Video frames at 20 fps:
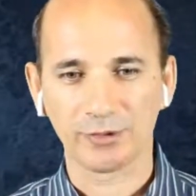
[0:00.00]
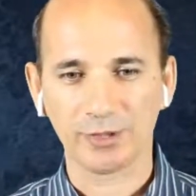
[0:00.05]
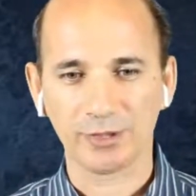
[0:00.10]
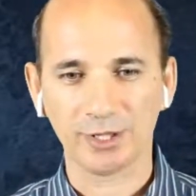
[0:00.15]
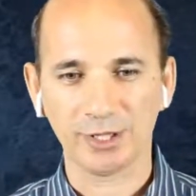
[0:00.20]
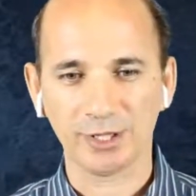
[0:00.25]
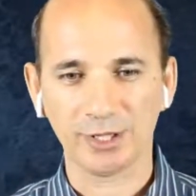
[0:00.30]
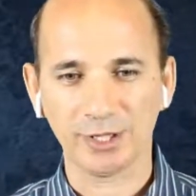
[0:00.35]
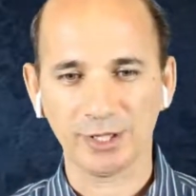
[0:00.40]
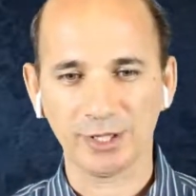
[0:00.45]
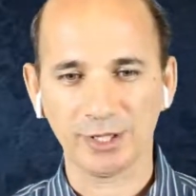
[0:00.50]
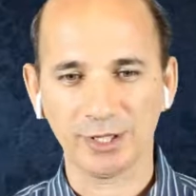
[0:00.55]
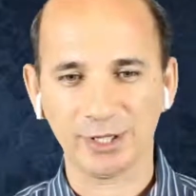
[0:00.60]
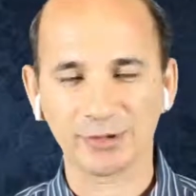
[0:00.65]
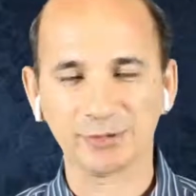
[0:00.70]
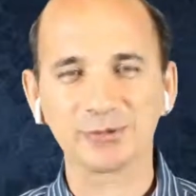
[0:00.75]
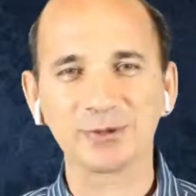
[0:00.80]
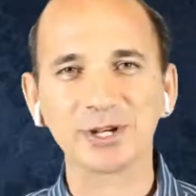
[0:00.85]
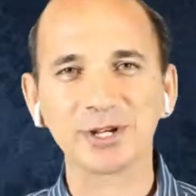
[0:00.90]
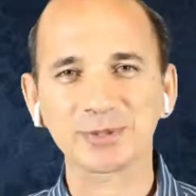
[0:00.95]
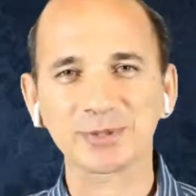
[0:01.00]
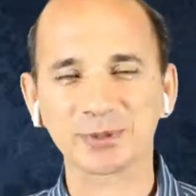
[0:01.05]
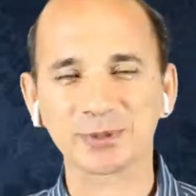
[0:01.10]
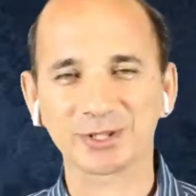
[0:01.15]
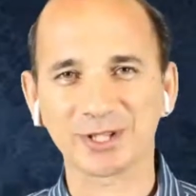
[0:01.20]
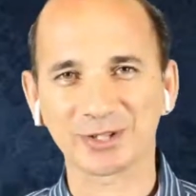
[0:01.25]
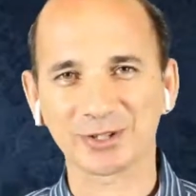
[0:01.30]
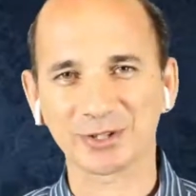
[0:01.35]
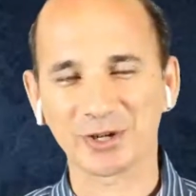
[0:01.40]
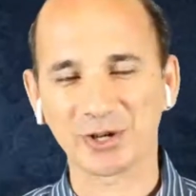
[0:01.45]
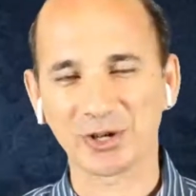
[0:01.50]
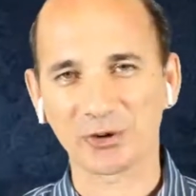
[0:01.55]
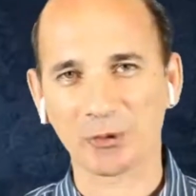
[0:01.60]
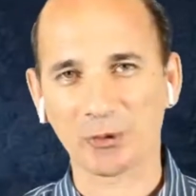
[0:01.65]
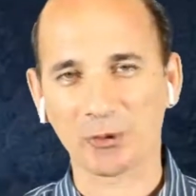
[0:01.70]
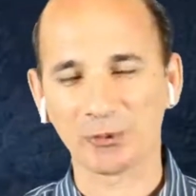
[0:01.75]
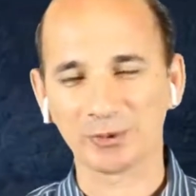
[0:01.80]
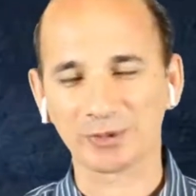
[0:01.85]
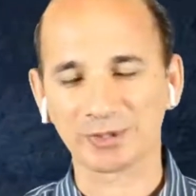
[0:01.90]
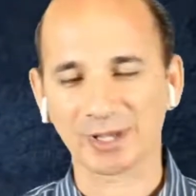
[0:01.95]
the first book that I
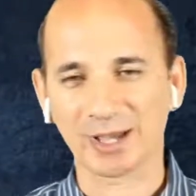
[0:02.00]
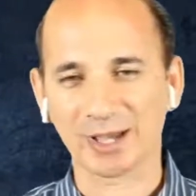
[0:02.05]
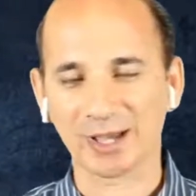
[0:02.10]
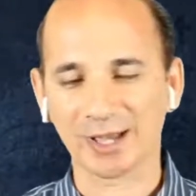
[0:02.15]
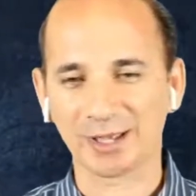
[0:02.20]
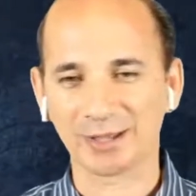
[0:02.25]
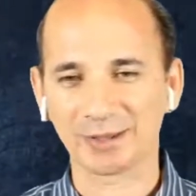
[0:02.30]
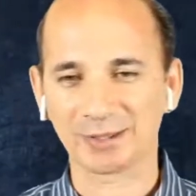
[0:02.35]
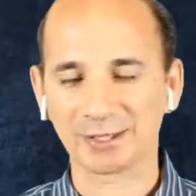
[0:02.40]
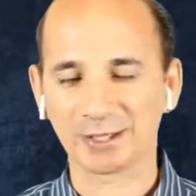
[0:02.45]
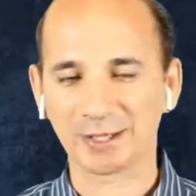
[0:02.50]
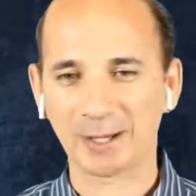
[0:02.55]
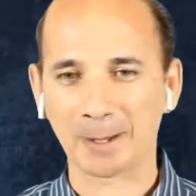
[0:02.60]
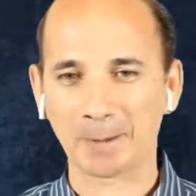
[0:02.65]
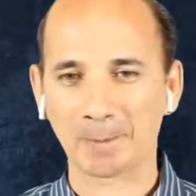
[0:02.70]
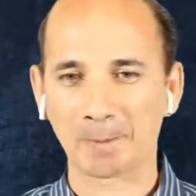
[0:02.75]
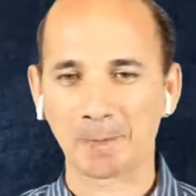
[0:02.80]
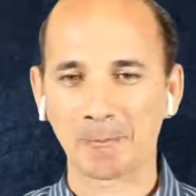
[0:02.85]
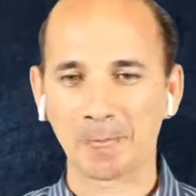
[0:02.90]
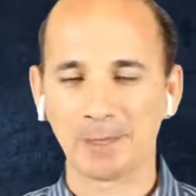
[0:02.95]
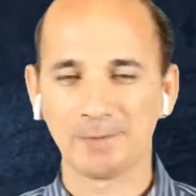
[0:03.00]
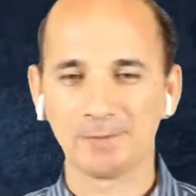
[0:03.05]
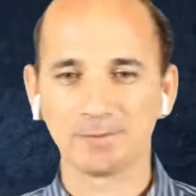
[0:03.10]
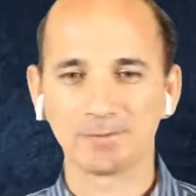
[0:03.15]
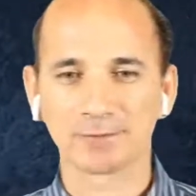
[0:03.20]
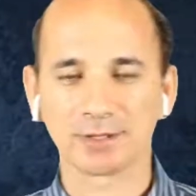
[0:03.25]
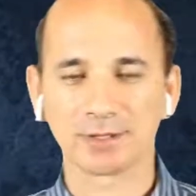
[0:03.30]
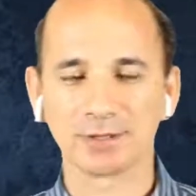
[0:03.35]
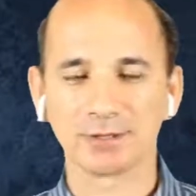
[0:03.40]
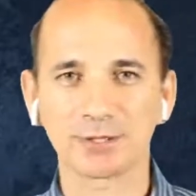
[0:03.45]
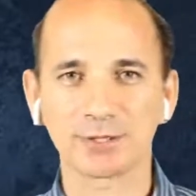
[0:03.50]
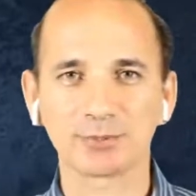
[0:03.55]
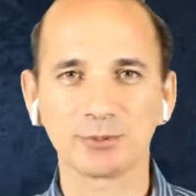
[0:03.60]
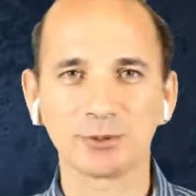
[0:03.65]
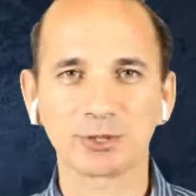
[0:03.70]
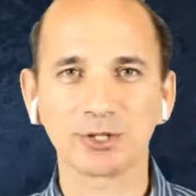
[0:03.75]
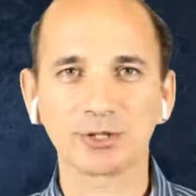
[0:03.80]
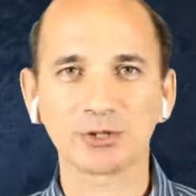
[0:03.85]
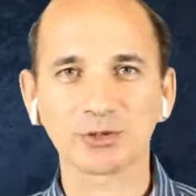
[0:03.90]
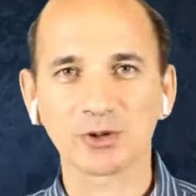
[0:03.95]
wrote. And this
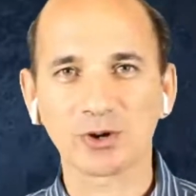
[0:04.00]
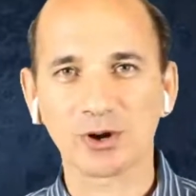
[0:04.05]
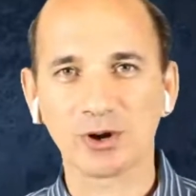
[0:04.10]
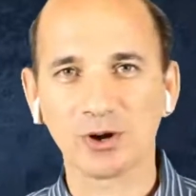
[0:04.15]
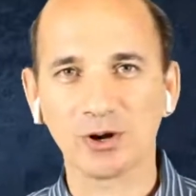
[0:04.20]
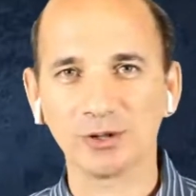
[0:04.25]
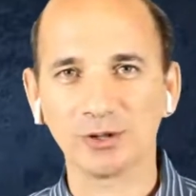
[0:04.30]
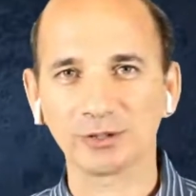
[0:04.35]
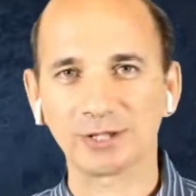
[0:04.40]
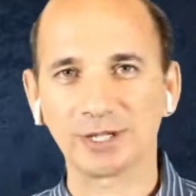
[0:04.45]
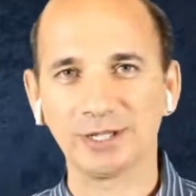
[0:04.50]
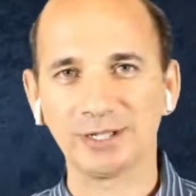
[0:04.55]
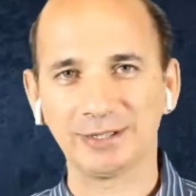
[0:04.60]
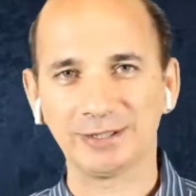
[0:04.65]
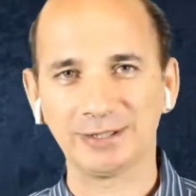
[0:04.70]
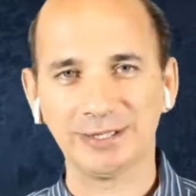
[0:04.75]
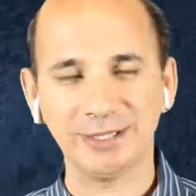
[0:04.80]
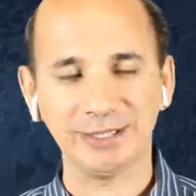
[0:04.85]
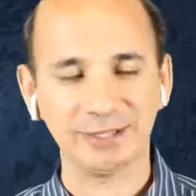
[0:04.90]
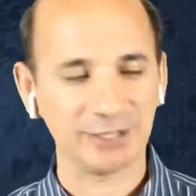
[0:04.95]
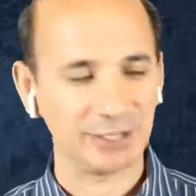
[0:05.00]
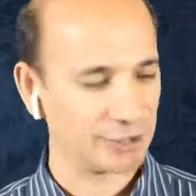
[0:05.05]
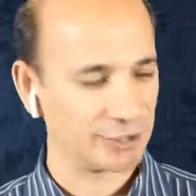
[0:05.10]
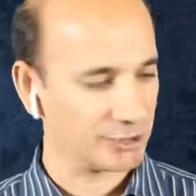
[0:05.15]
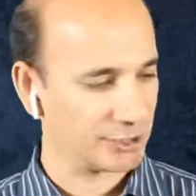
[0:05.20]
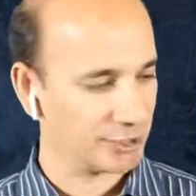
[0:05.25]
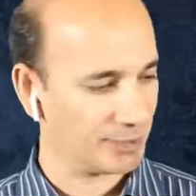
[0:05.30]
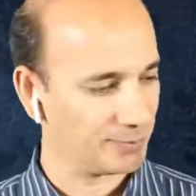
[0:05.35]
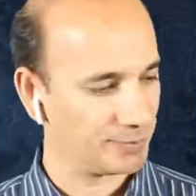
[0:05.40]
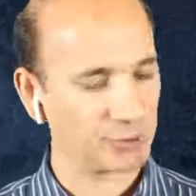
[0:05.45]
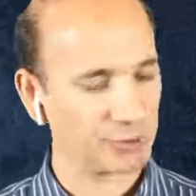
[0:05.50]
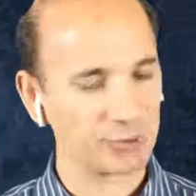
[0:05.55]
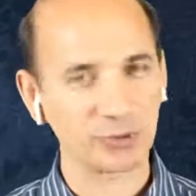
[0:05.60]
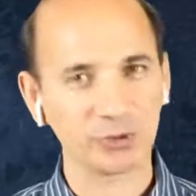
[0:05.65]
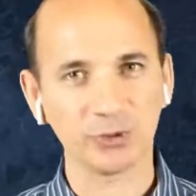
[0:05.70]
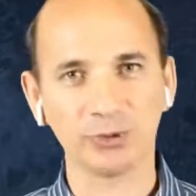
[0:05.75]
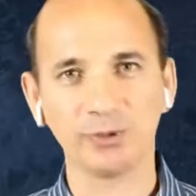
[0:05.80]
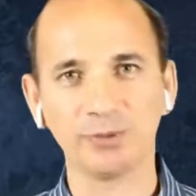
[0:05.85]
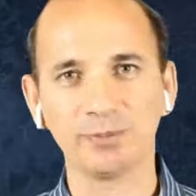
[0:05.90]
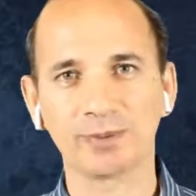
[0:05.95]
book is called Leadership
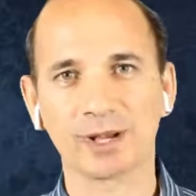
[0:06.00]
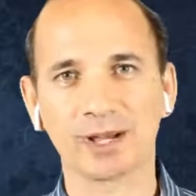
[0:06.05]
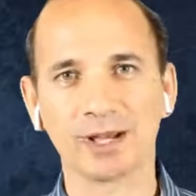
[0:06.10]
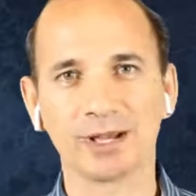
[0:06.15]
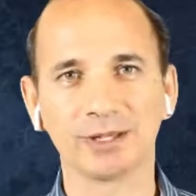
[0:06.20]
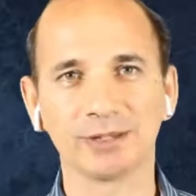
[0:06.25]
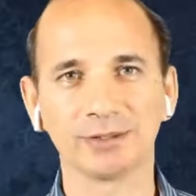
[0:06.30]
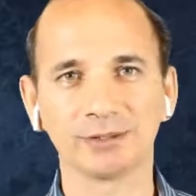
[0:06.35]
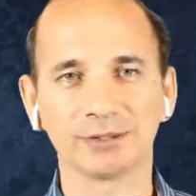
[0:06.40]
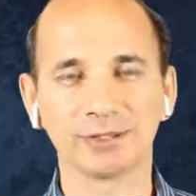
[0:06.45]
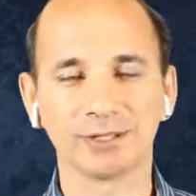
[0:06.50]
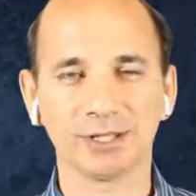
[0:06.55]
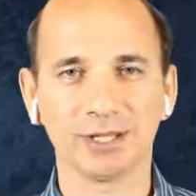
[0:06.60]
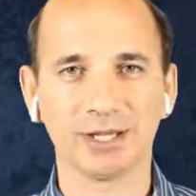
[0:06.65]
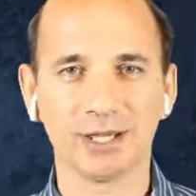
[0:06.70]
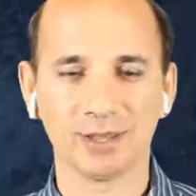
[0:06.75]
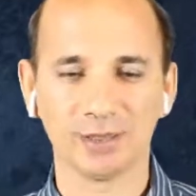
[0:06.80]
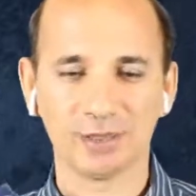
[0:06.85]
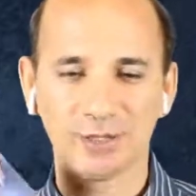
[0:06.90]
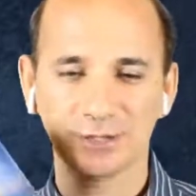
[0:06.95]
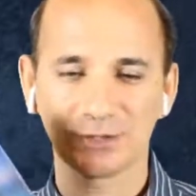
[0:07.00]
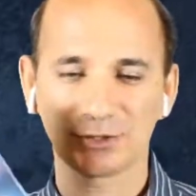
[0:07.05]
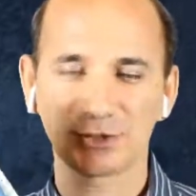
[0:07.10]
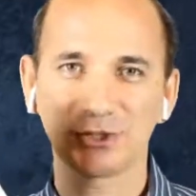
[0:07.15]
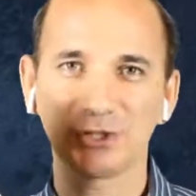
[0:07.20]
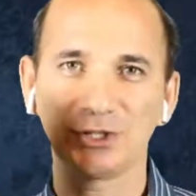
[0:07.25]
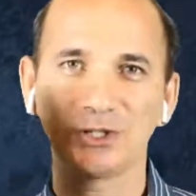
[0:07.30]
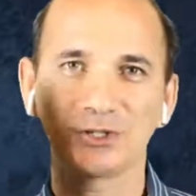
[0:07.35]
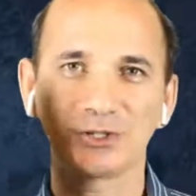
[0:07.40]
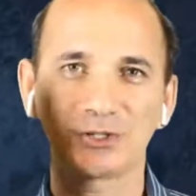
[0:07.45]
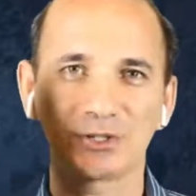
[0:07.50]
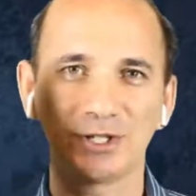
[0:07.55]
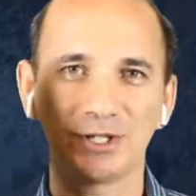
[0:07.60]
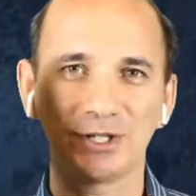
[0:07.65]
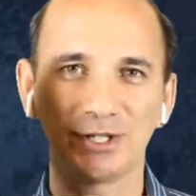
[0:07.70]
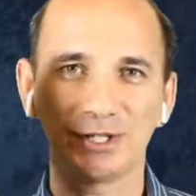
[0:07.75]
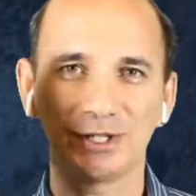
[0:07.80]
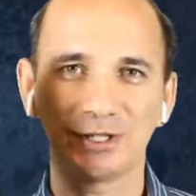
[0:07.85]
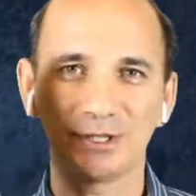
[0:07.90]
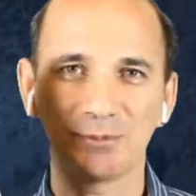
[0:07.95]
Soup, and this is
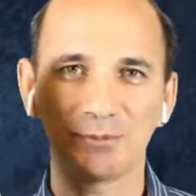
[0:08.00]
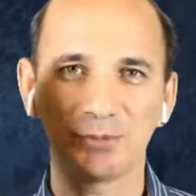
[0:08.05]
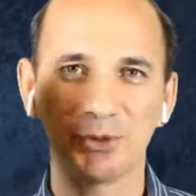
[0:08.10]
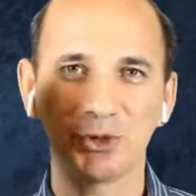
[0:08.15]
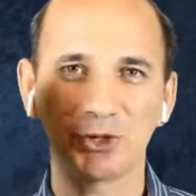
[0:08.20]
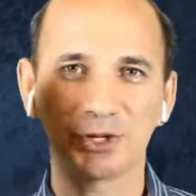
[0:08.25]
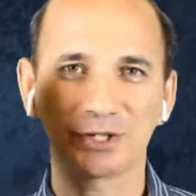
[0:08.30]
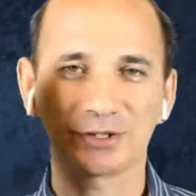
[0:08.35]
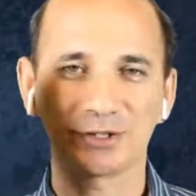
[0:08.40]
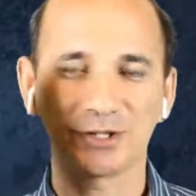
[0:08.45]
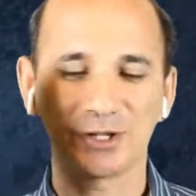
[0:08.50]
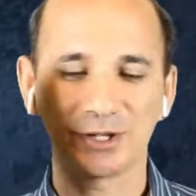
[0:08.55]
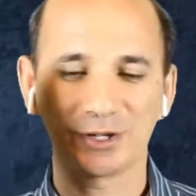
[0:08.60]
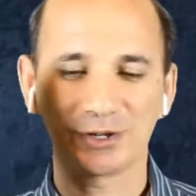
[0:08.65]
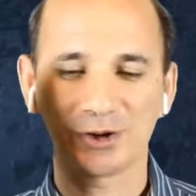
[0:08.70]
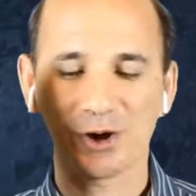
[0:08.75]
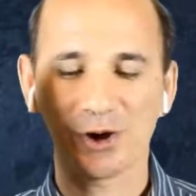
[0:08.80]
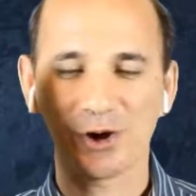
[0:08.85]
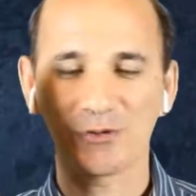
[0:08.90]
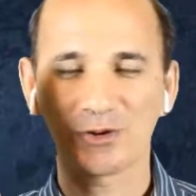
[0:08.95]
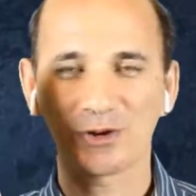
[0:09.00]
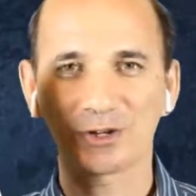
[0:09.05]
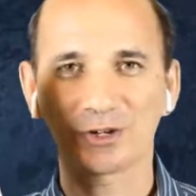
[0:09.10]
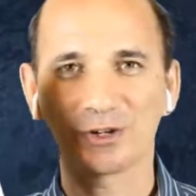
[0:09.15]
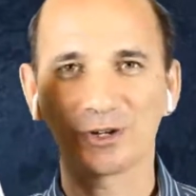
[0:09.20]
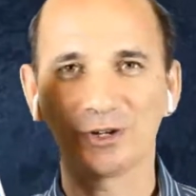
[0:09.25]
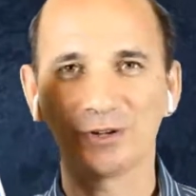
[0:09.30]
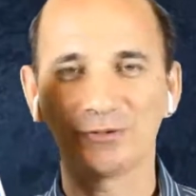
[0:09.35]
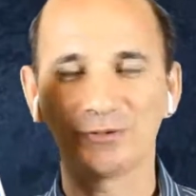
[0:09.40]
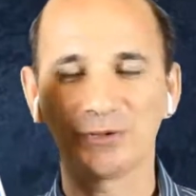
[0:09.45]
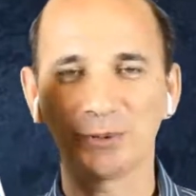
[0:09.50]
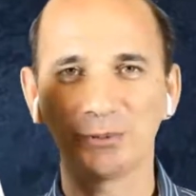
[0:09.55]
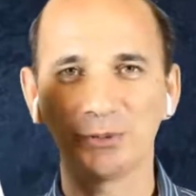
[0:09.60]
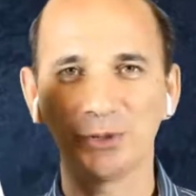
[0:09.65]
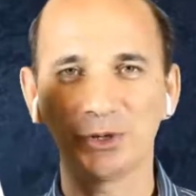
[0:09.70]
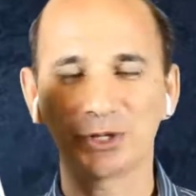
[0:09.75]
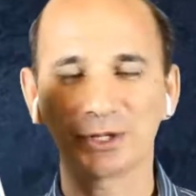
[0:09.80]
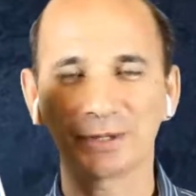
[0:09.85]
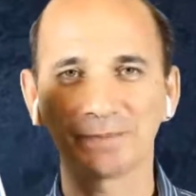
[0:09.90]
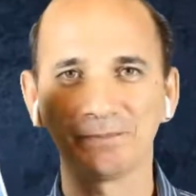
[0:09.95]
the book, the cover of the
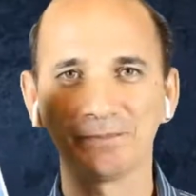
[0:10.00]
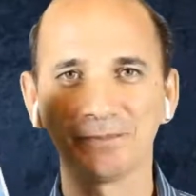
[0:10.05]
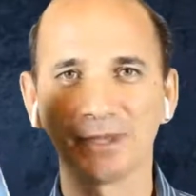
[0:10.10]
book.